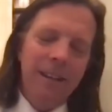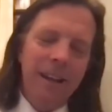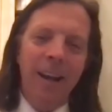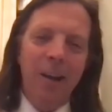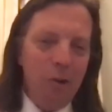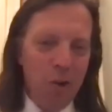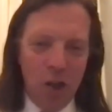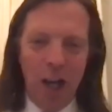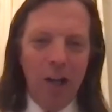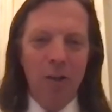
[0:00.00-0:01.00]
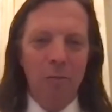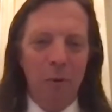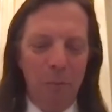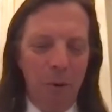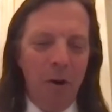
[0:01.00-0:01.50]
interchangeable
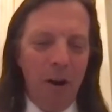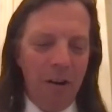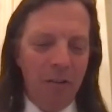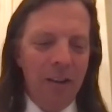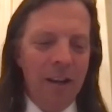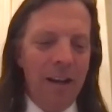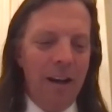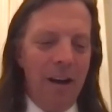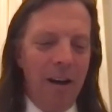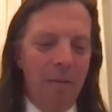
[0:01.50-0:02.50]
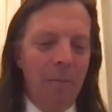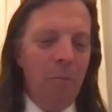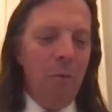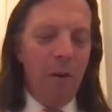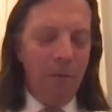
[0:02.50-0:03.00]
parts.
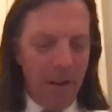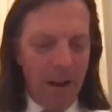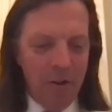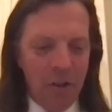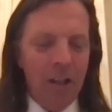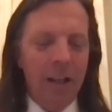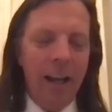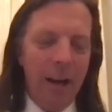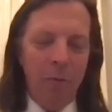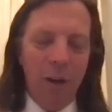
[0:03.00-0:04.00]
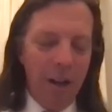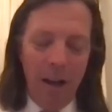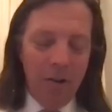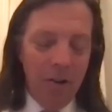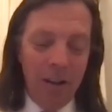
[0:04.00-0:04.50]
Morphologically and
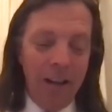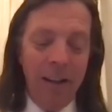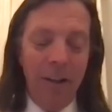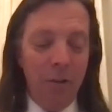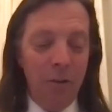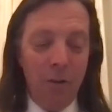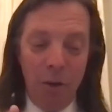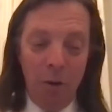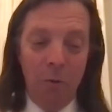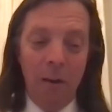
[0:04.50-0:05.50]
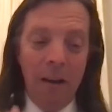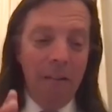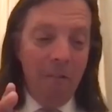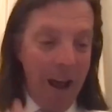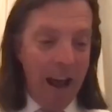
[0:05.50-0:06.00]
embryologically, these are 2
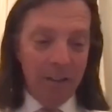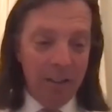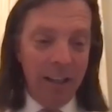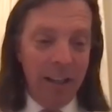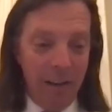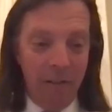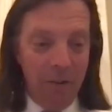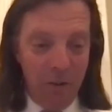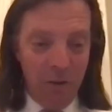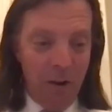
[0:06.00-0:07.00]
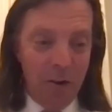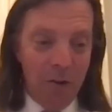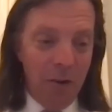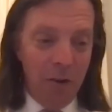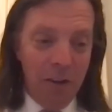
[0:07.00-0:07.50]
vastly different
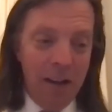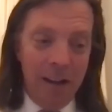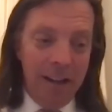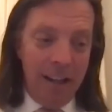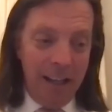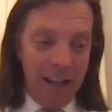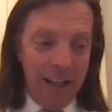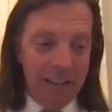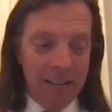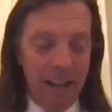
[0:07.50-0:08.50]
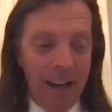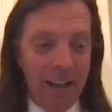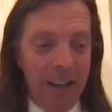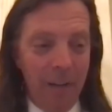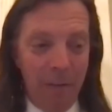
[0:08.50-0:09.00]
structures. It's like the
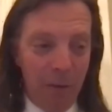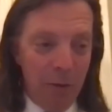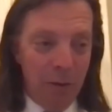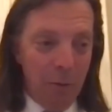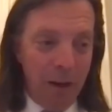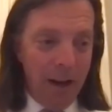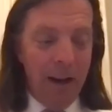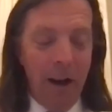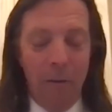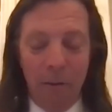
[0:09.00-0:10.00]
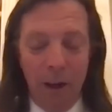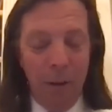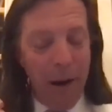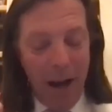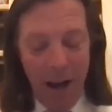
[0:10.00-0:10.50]
difference between a golf club
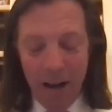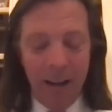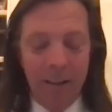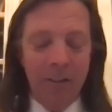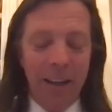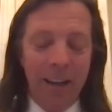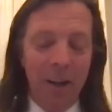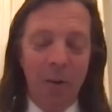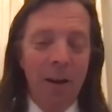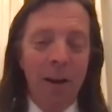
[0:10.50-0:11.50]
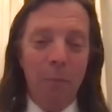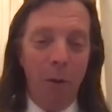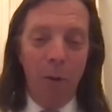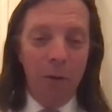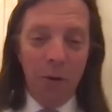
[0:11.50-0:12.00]
and a hockey stick,
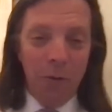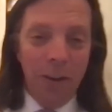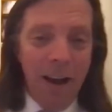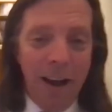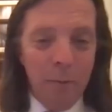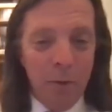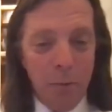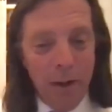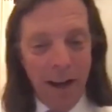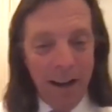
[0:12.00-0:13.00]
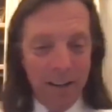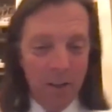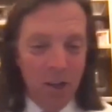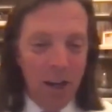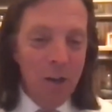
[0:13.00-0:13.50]
both useful items, but not
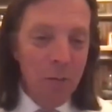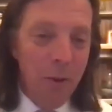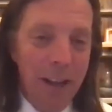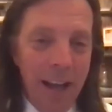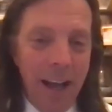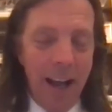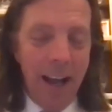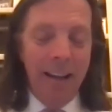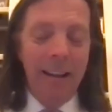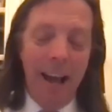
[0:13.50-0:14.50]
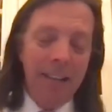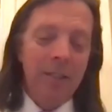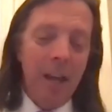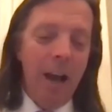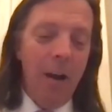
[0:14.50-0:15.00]
interchangeable. And that's
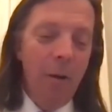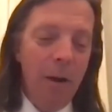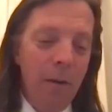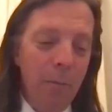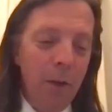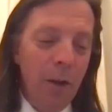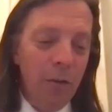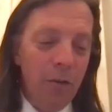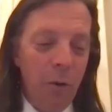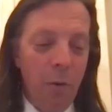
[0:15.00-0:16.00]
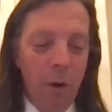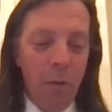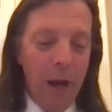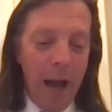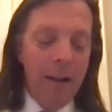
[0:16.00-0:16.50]
how, so what
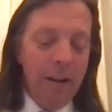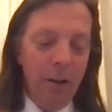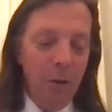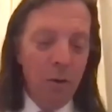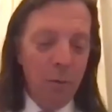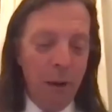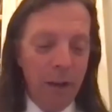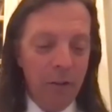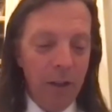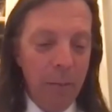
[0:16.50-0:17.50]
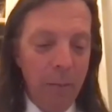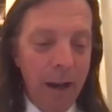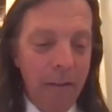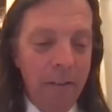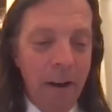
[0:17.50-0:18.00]
we had to do is basically make
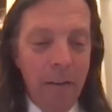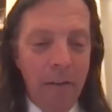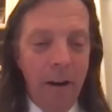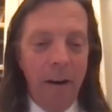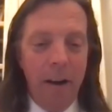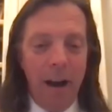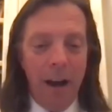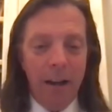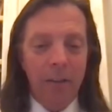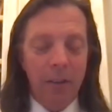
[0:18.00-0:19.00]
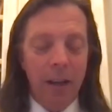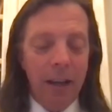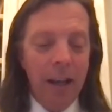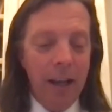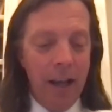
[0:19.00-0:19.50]
a 5-iron, a hockey stick.
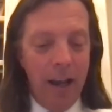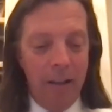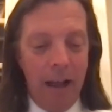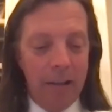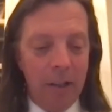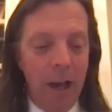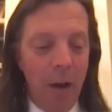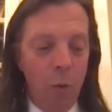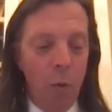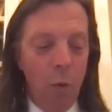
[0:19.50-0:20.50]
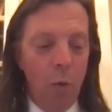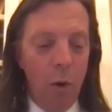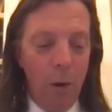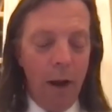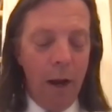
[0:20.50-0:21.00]
And that's how we
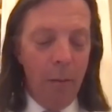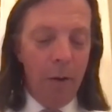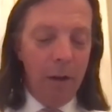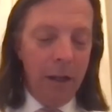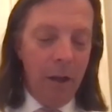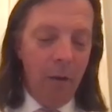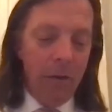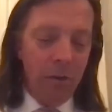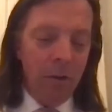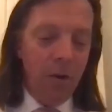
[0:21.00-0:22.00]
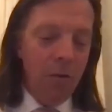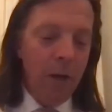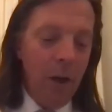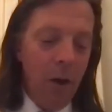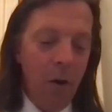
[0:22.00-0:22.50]
were able, the surgery
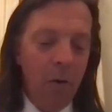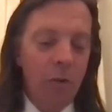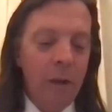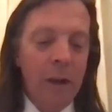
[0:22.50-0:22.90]
goes.